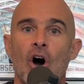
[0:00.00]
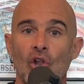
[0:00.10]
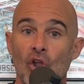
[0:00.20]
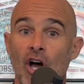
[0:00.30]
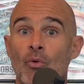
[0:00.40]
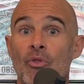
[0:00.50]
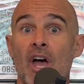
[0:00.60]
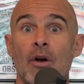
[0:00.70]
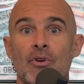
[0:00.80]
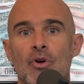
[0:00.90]
along with
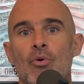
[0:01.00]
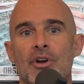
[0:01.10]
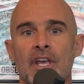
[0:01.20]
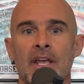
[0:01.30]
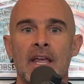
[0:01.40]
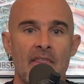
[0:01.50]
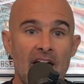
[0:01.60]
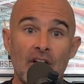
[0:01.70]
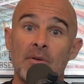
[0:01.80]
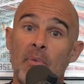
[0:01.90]
that recording
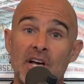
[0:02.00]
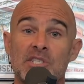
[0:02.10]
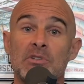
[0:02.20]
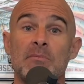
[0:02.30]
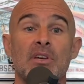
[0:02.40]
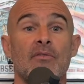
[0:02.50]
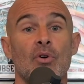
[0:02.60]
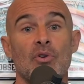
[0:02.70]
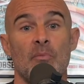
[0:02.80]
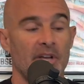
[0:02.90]
that could possibly be a
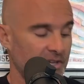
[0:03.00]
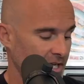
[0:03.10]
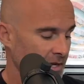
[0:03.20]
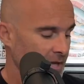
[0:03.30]
vocal melody.